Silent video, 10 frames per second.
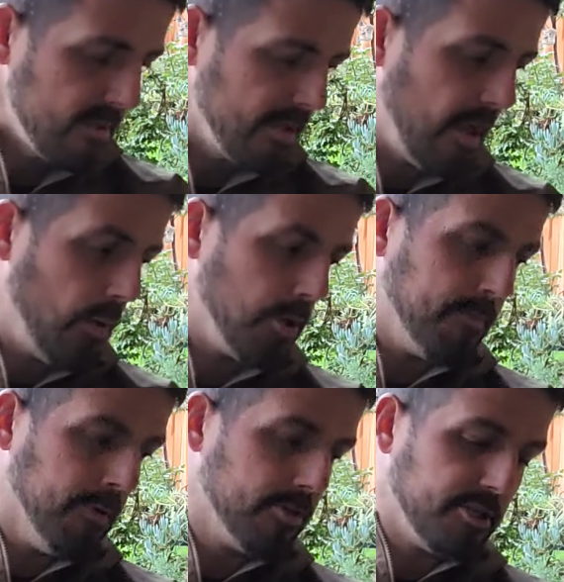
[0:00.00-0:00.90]
when you
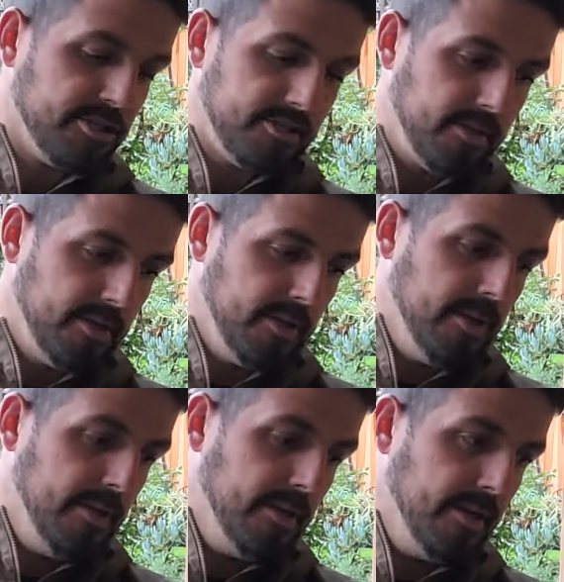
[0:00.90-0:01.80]
purchase
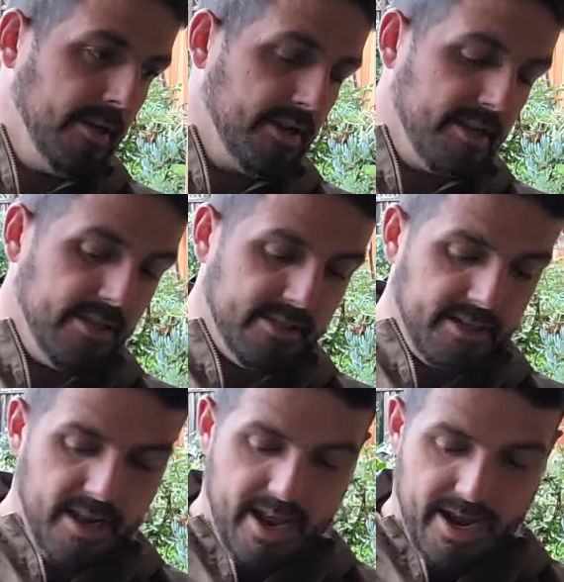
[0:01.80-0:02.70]
an
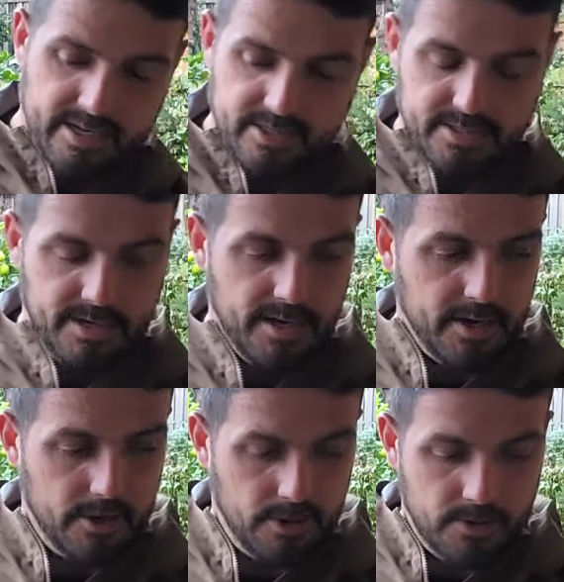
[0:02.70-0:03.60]
Easton Axis
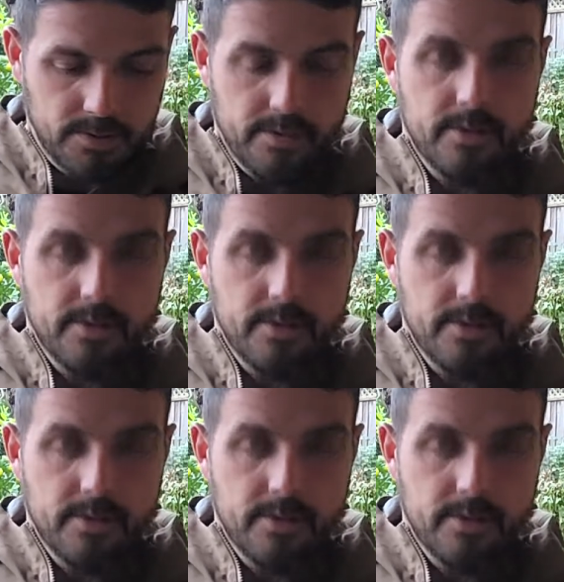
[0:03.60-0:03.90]
arrow,